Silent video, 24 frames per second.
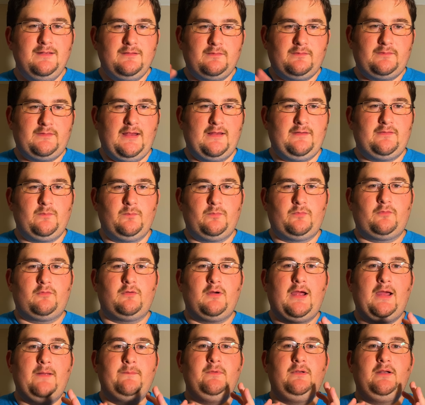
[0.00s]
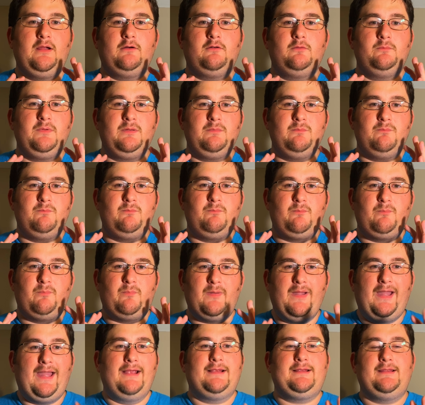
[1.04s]
Stay subscribed and I will be
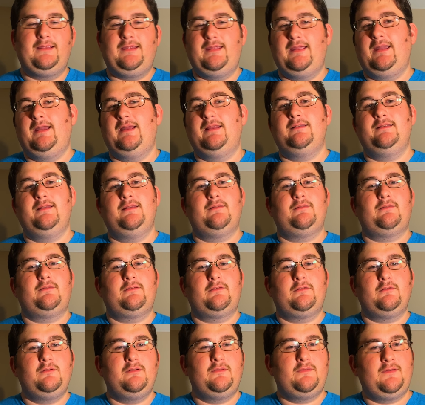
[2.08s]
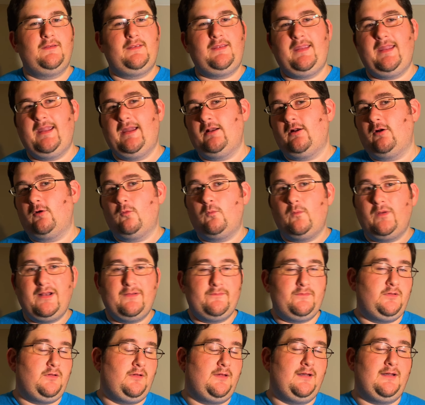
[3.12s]
back again as soon as I can, or
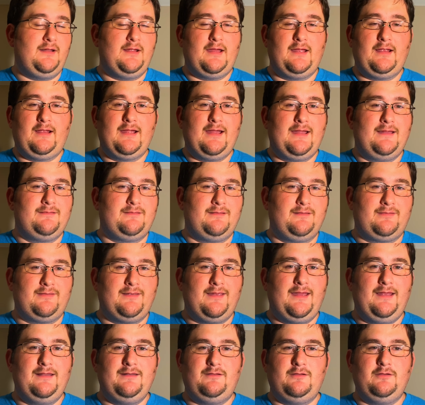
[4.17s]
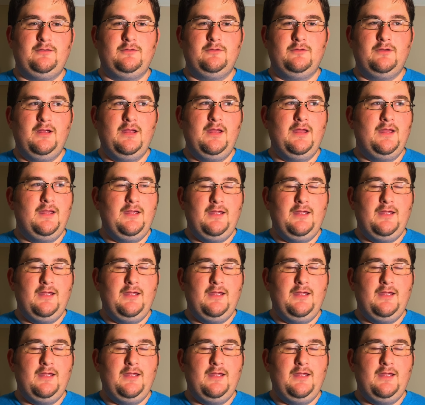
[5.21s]
whenever you guys decide to